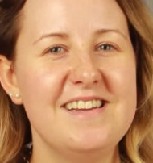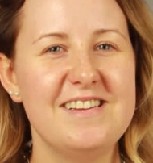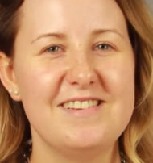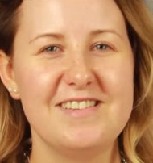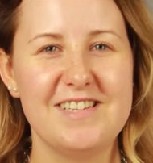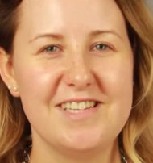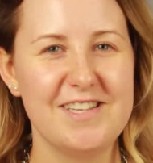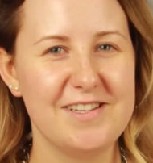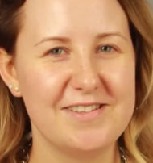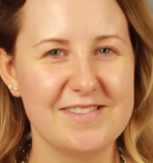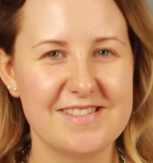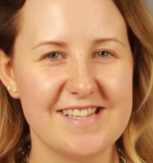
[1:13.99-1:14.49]

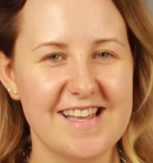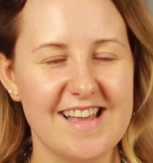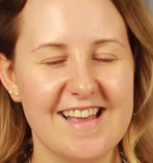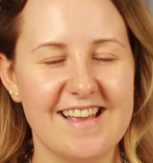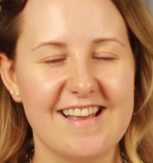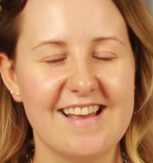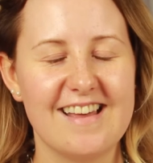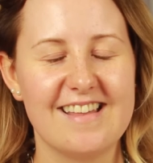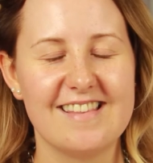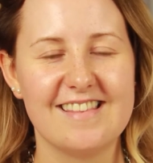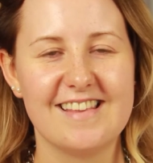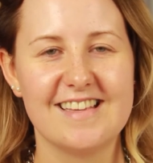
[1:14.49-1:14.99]

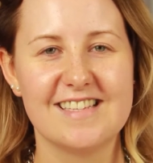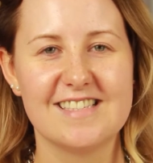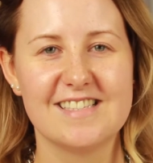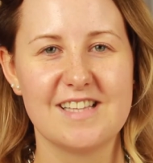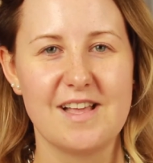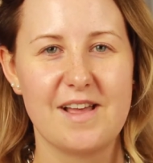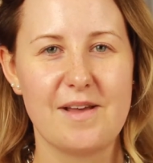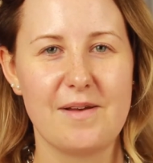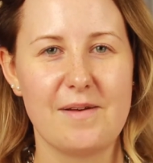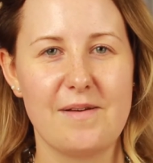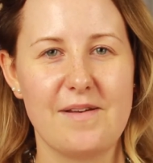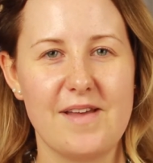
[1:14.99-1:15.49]
using this
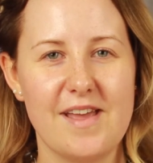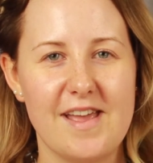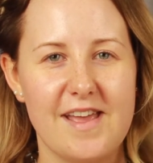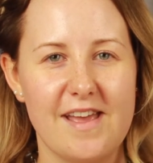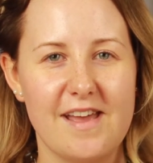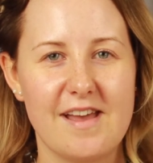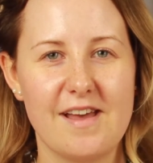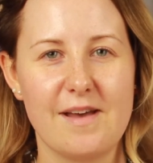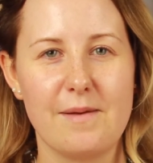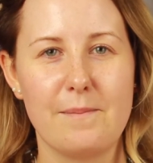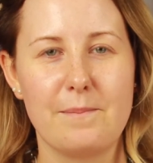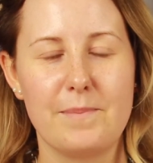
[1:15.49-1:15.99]

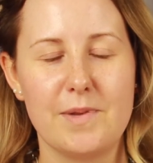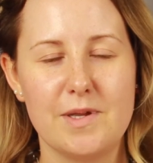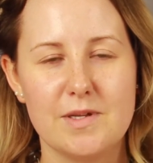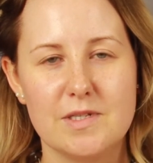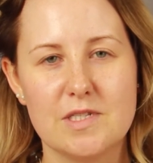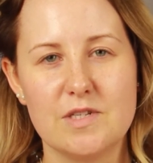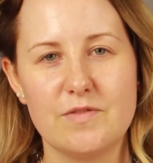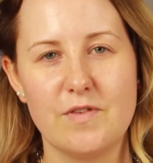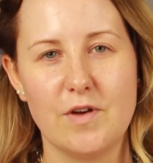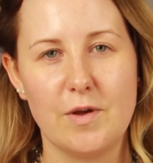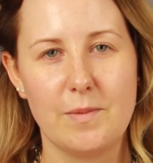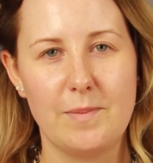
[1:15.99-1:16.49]
here
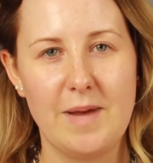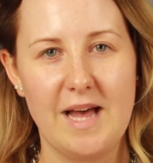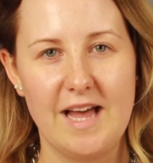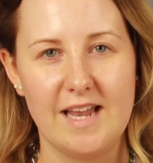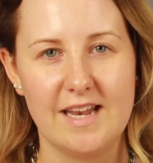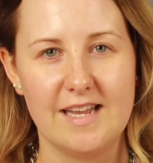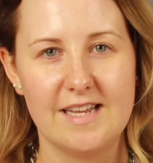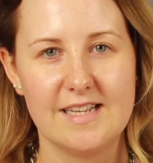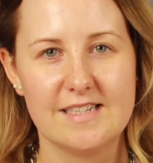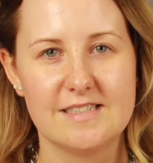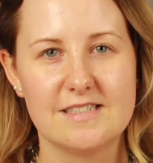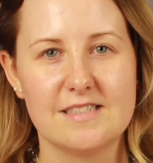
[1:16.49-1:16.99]
beautiful
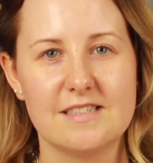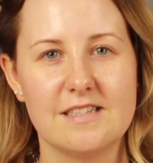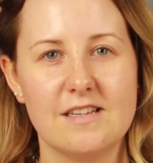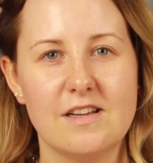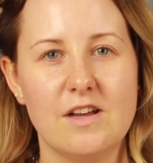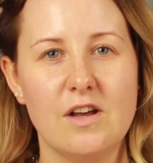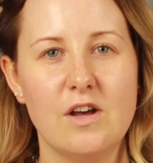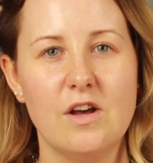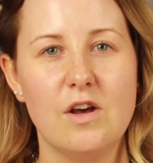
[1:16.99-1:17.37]
palette,